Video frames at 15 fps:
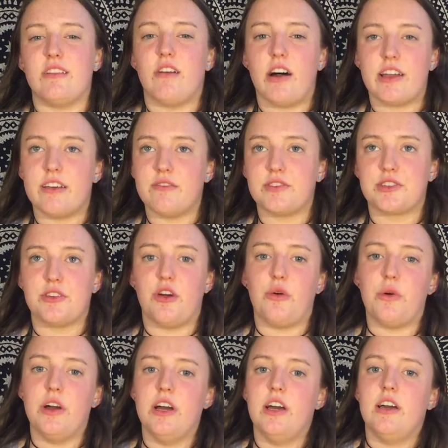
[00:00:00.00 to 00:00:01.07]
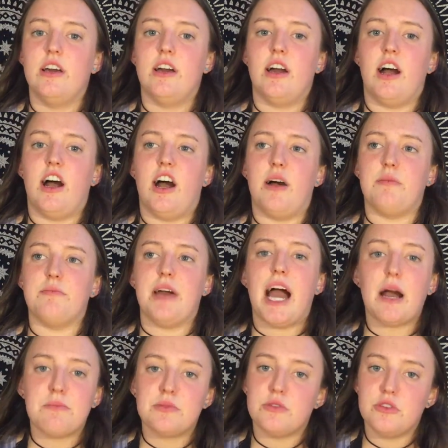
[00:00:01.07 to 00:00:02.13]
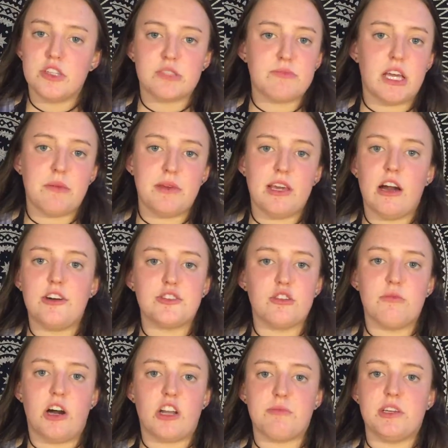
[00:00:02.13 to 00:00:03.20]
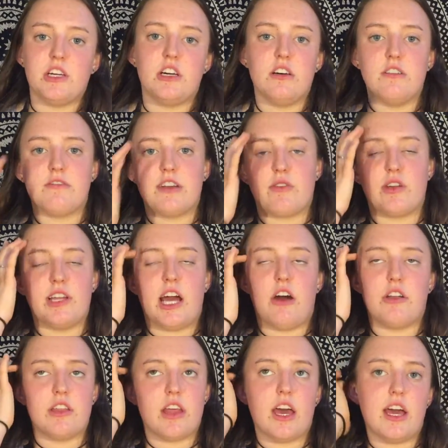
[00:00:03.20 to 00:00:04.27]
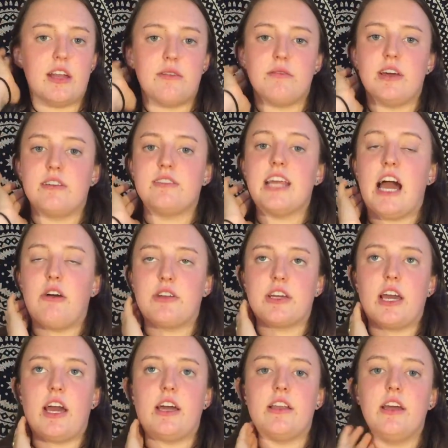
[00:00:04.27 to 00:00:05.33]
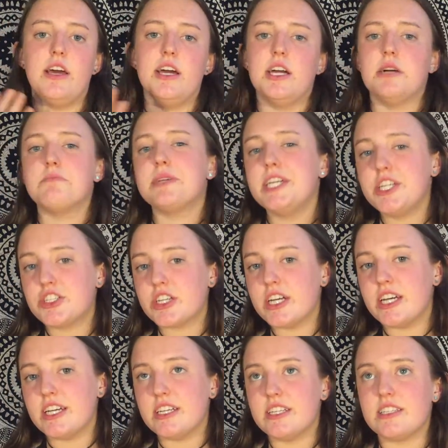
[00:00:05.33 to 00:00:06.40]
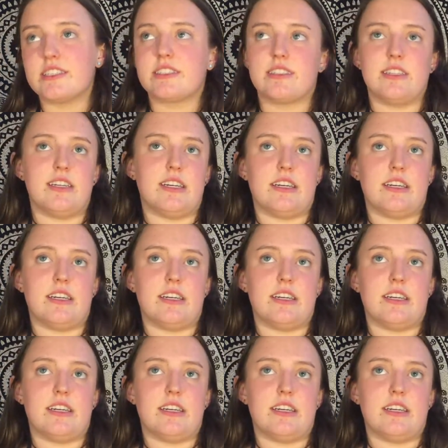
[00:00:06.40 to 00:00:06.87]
lot of. So apples, maybe I'll do a mono meal of every now and again. Peaches,